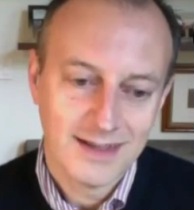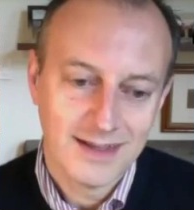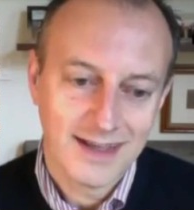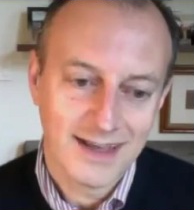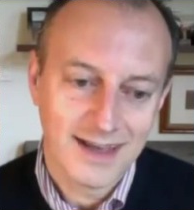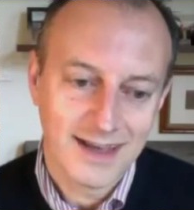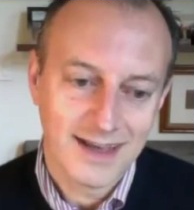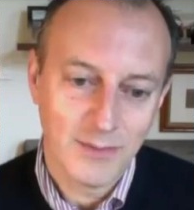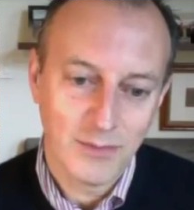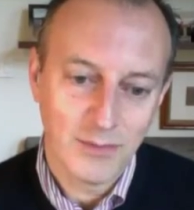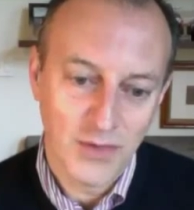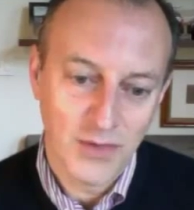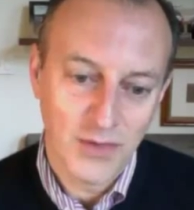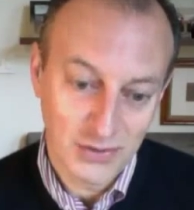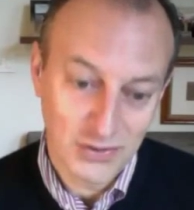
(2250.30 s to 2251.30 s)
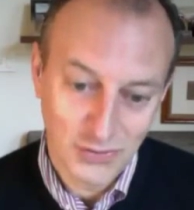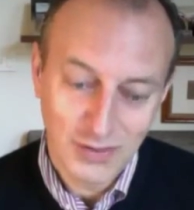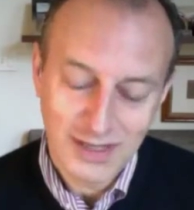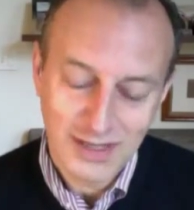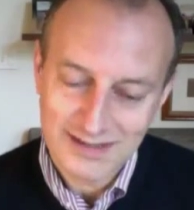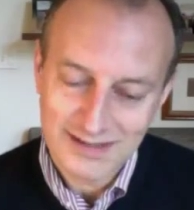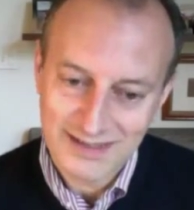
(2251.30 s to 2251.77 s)
Not
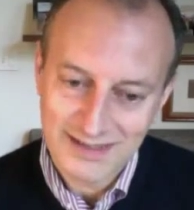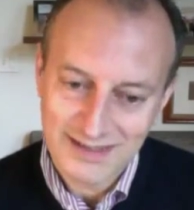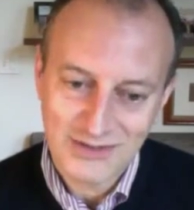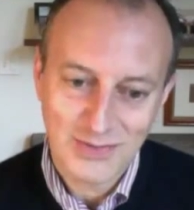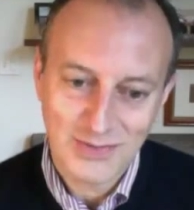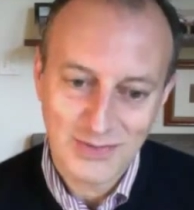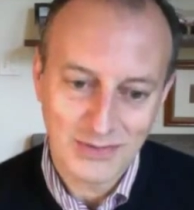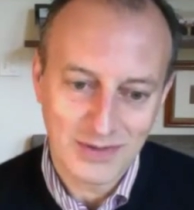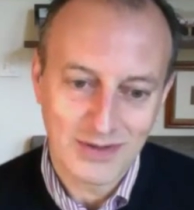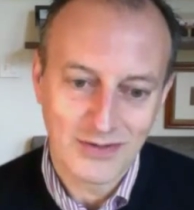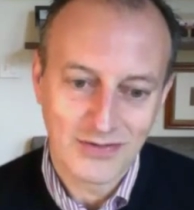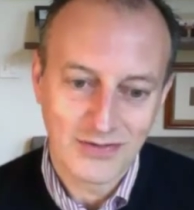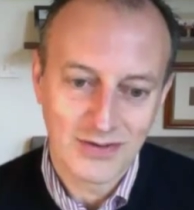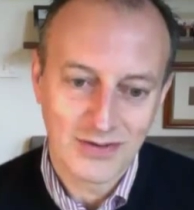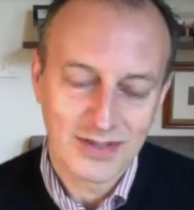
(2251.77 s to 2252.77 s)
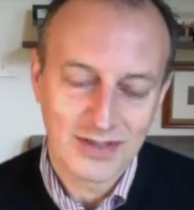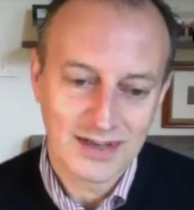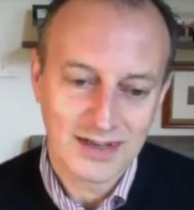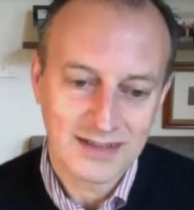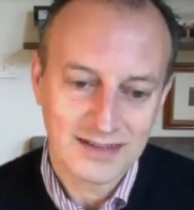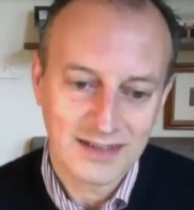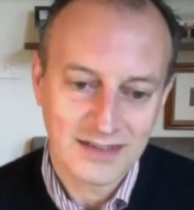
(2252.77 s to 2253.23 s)
only Accenture, but we also looked at
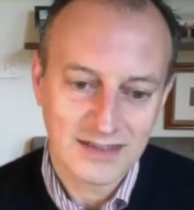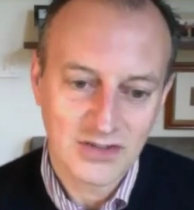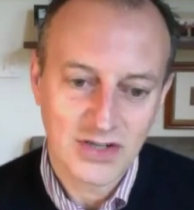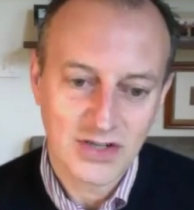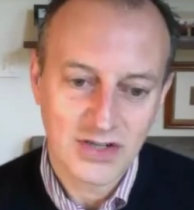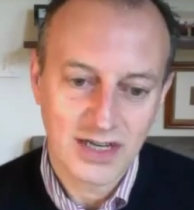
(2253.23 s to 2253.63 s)
Accenture,